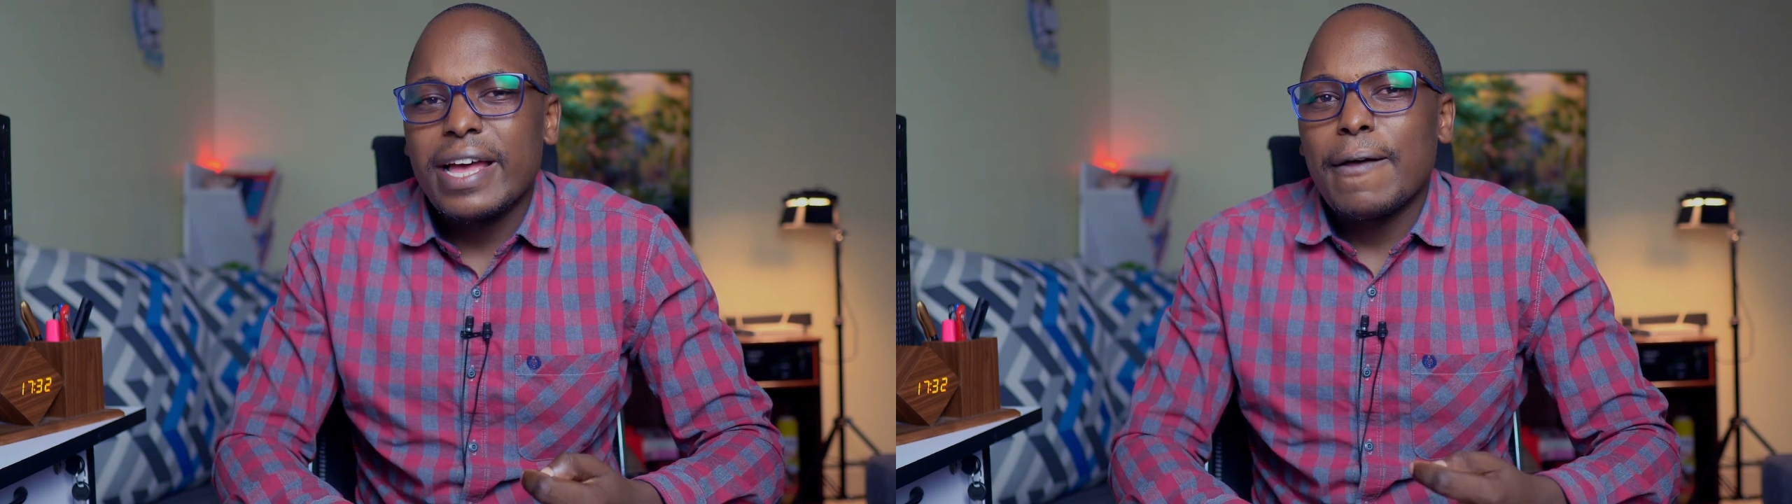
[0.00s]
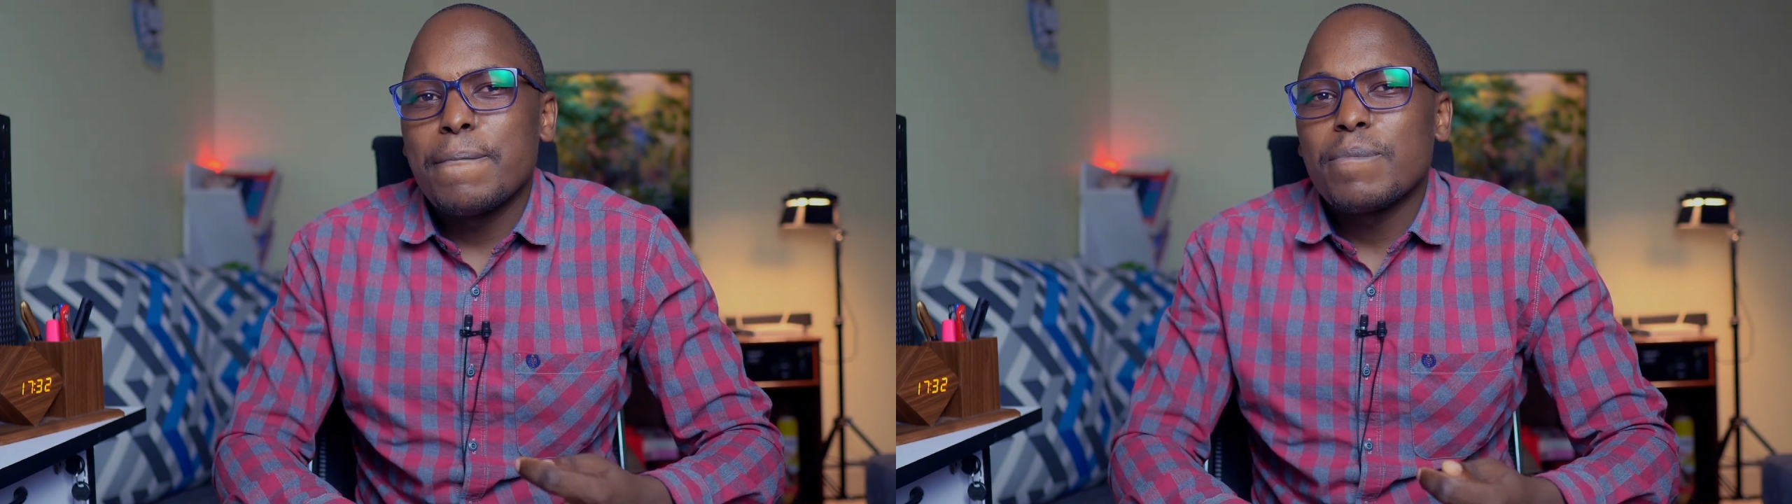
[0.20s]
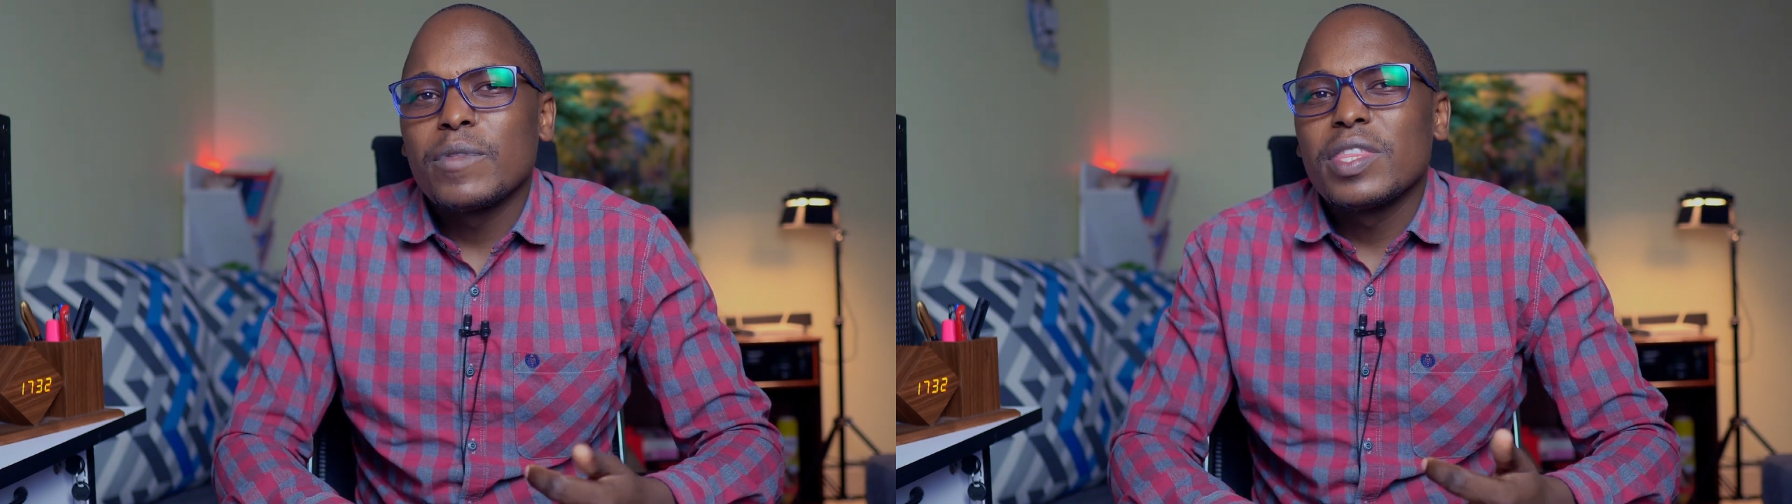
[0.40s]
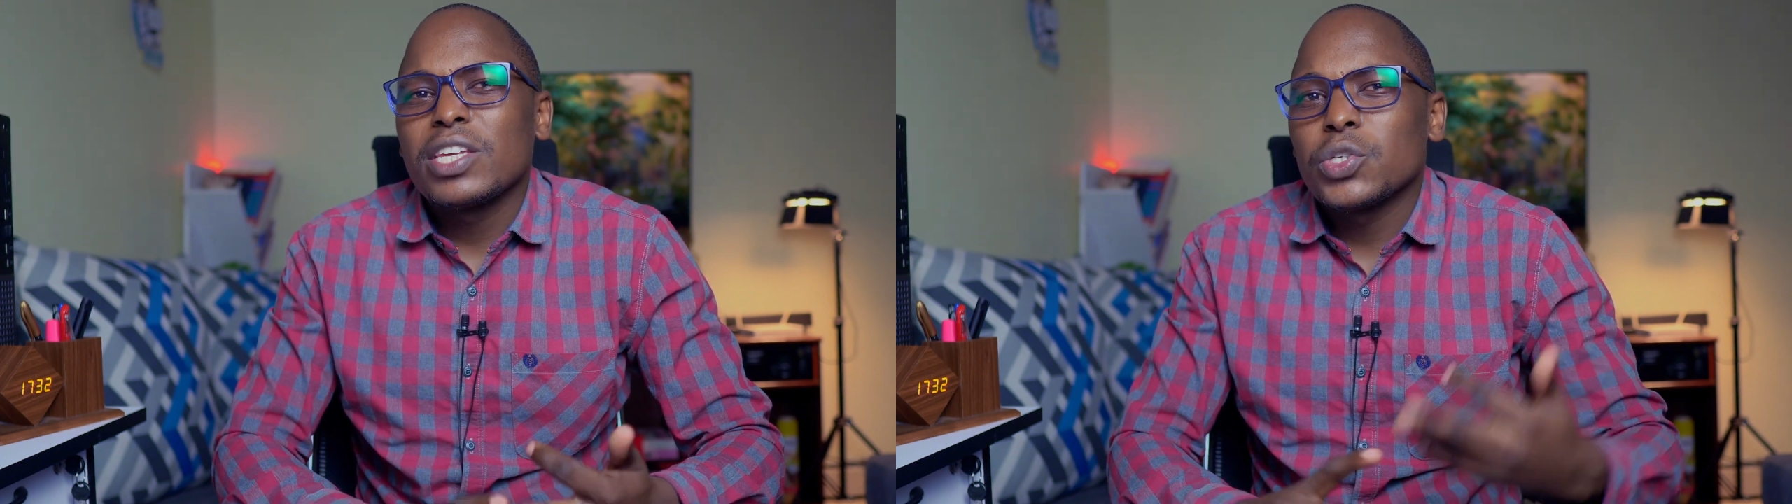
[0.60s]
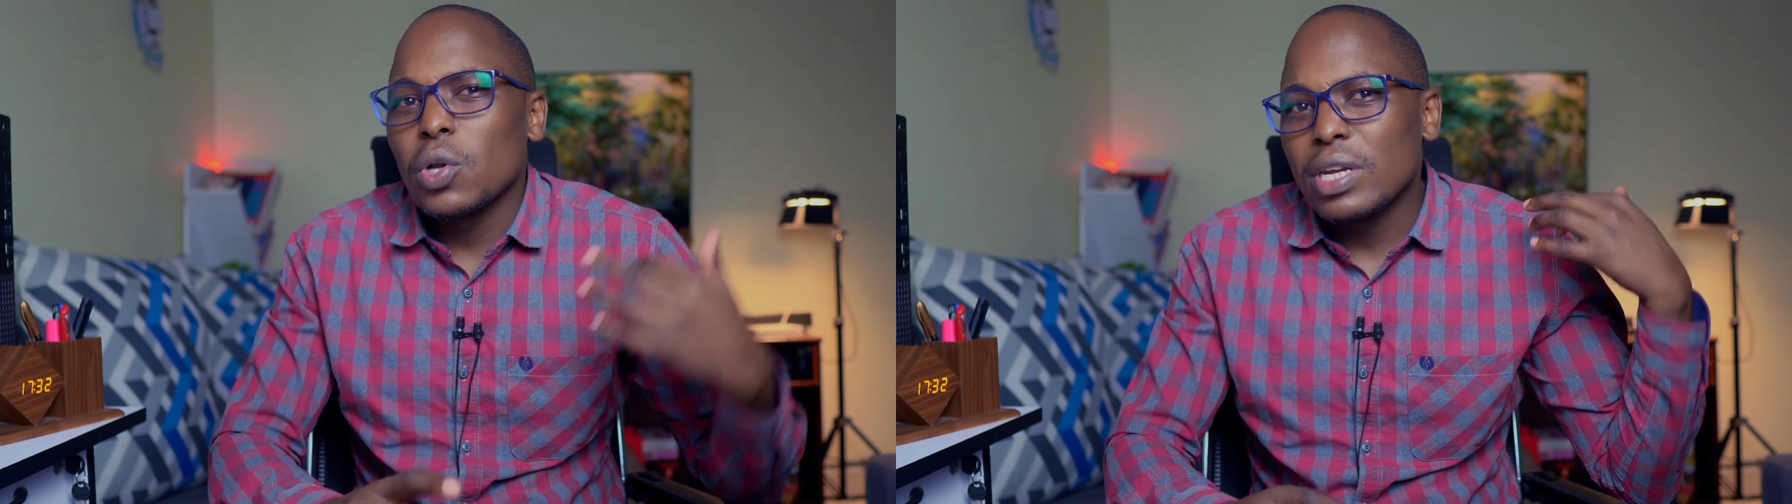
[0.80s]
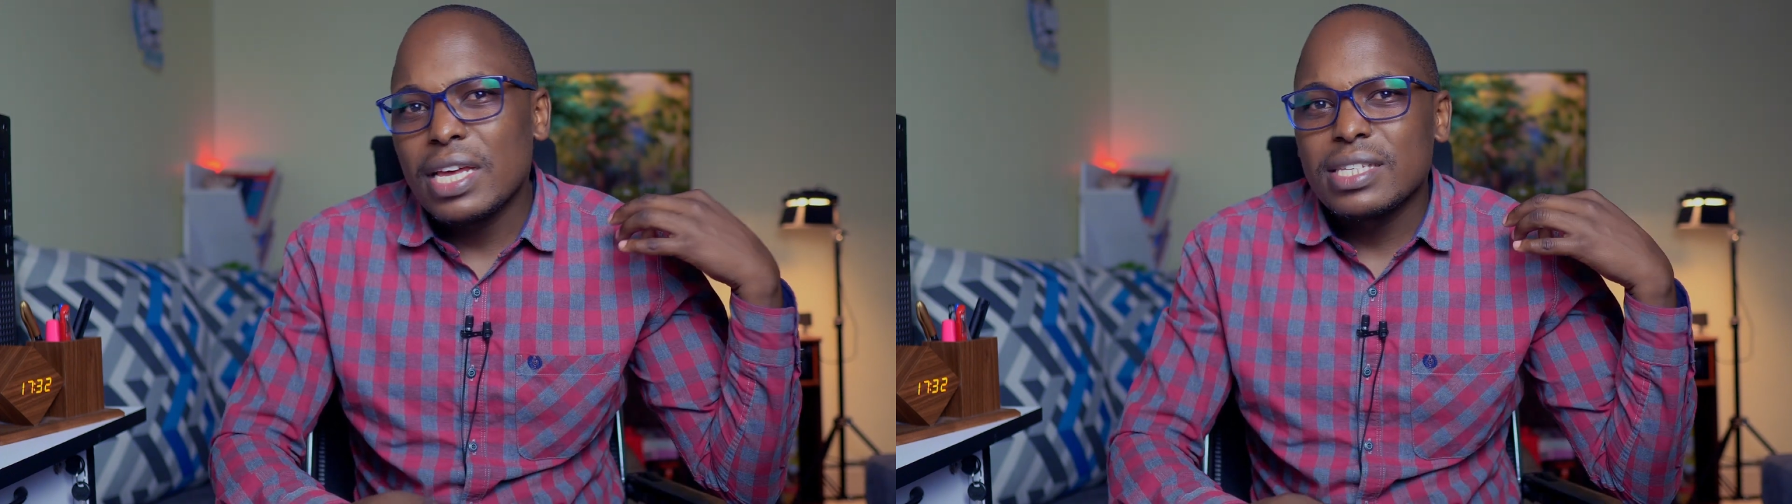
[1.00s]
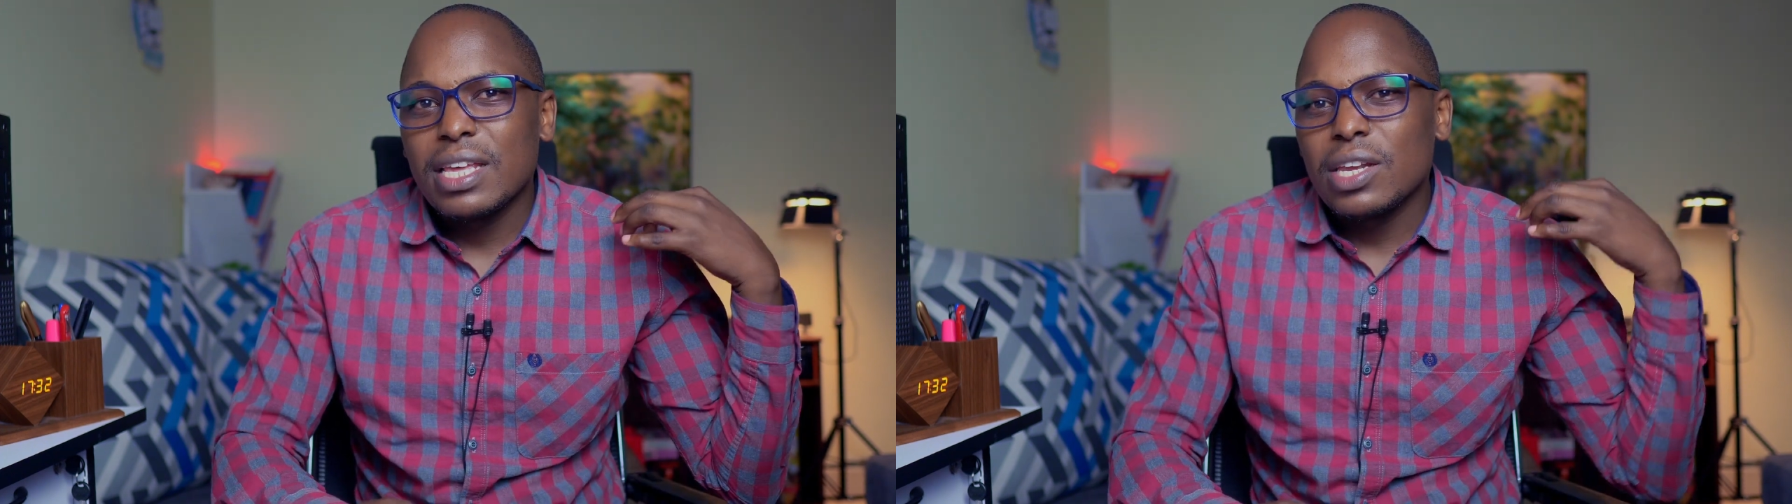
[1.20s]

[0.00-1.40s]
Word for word: the shoulders,